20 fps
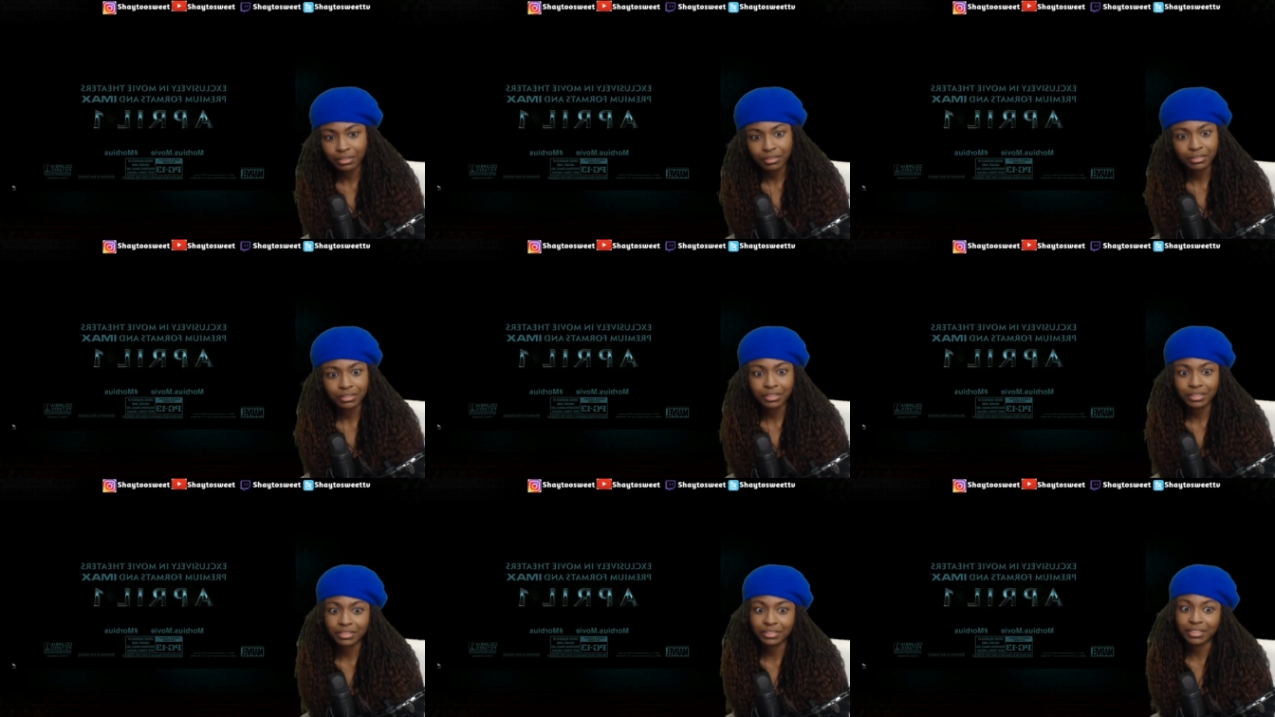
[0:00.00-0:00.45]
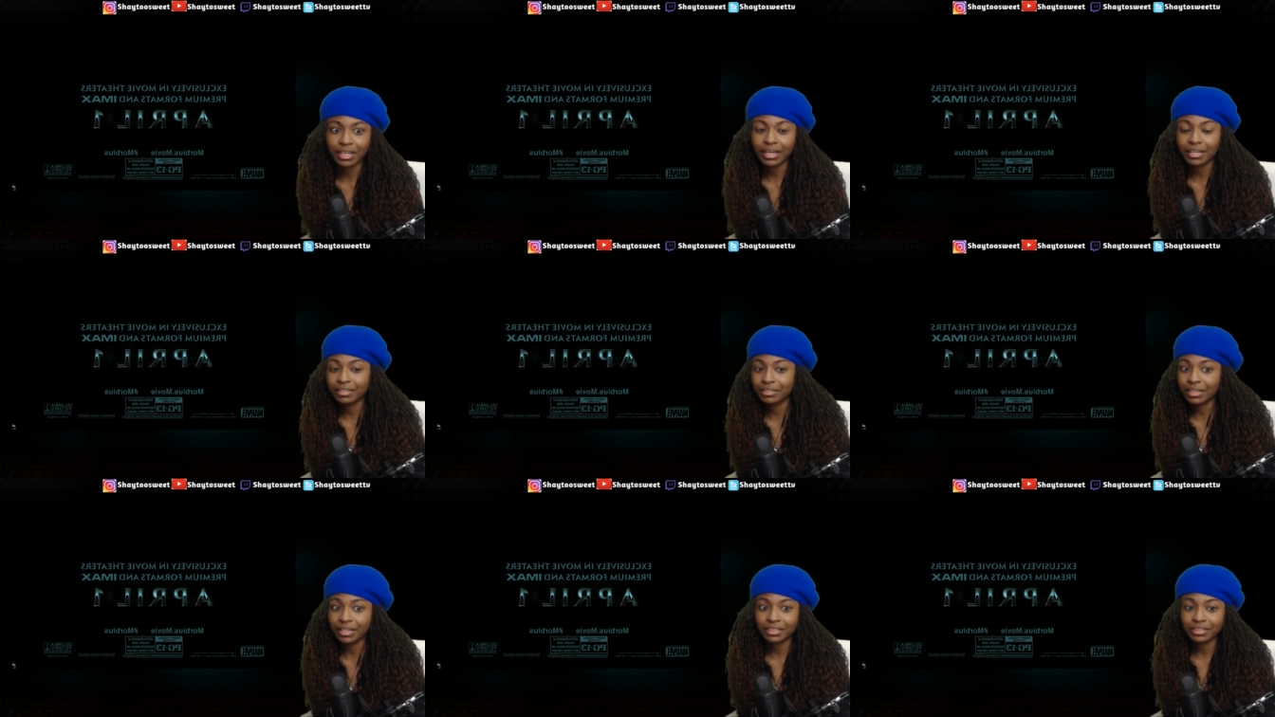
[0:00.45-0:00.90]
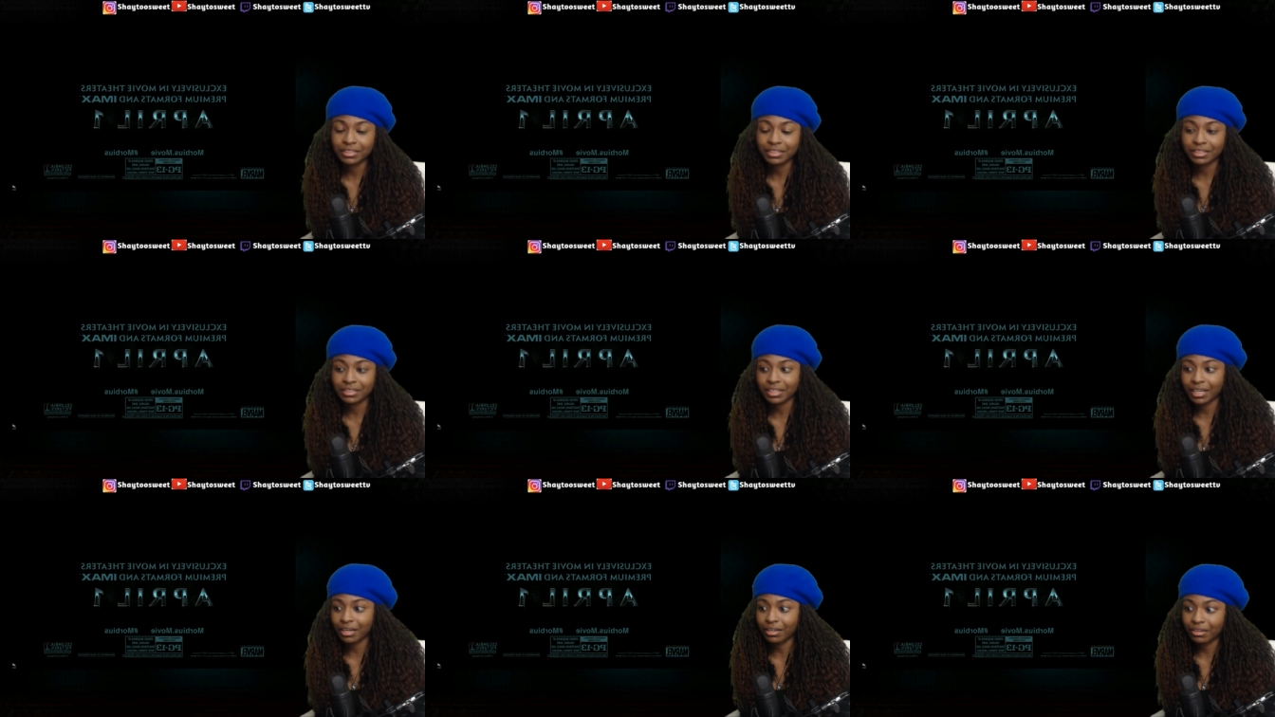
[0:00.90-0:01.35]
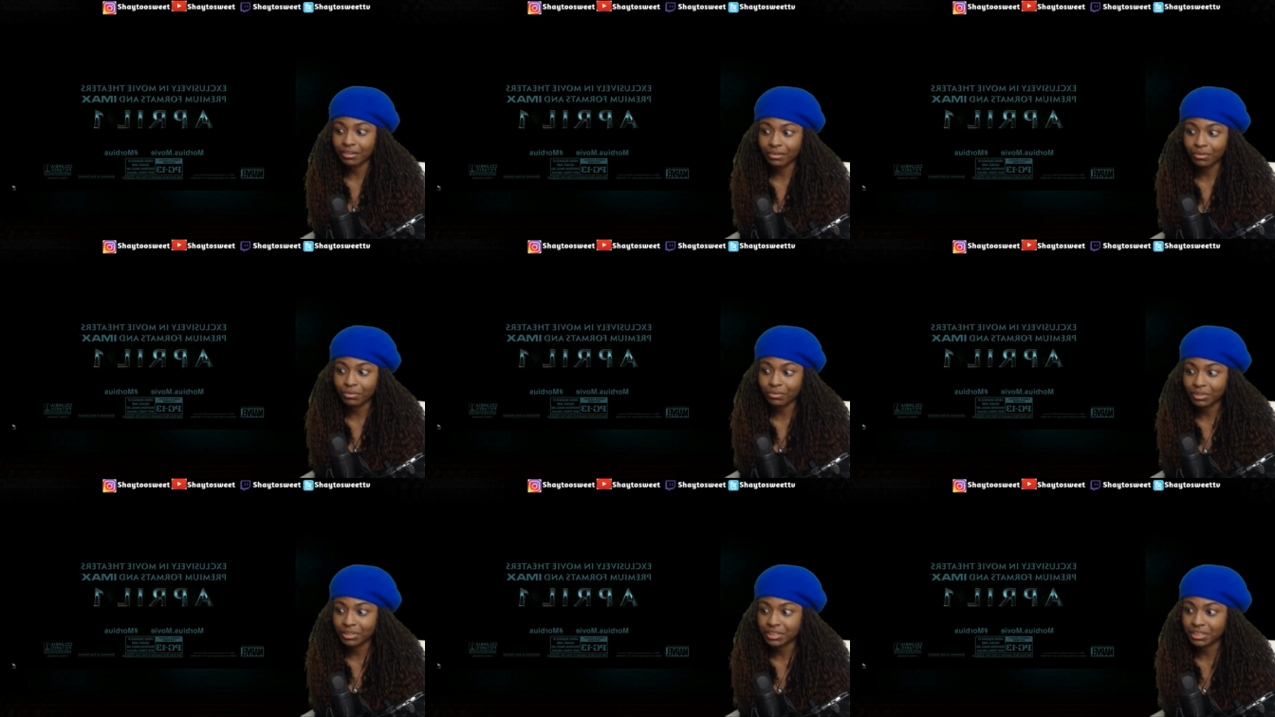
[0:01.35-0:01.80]
Cause that shit sounds
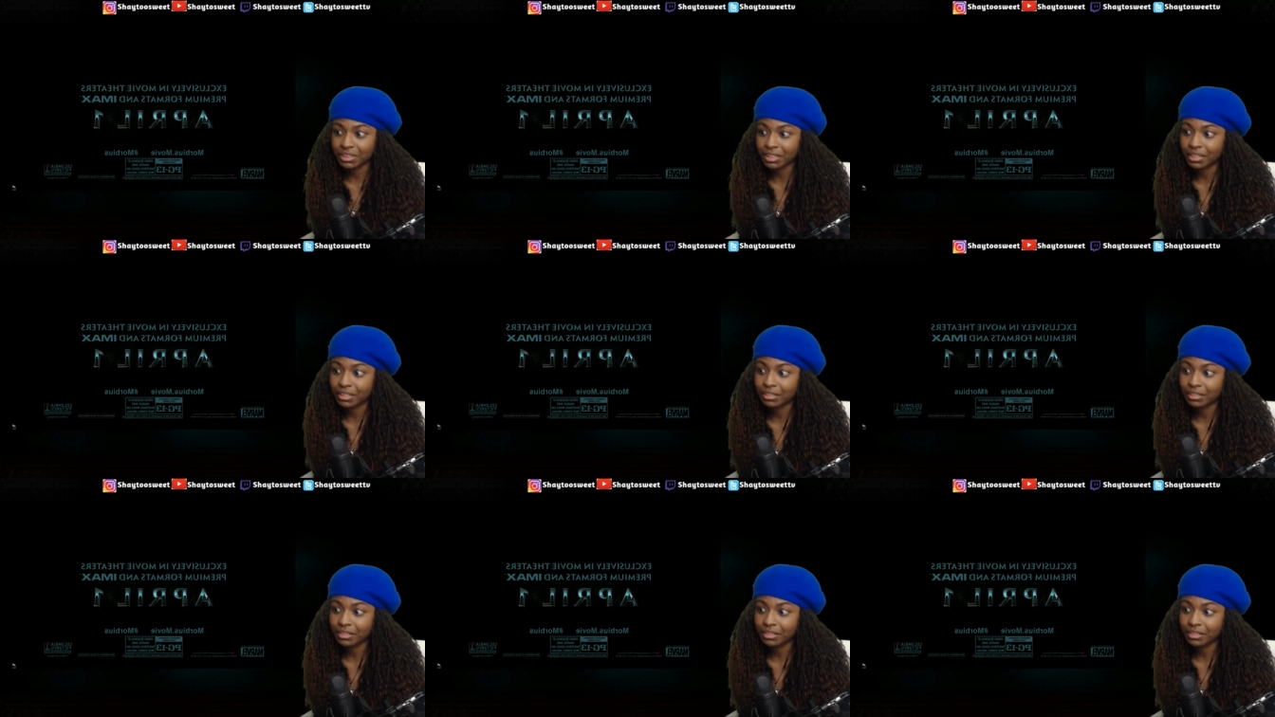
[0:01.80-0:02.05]
cool as shit.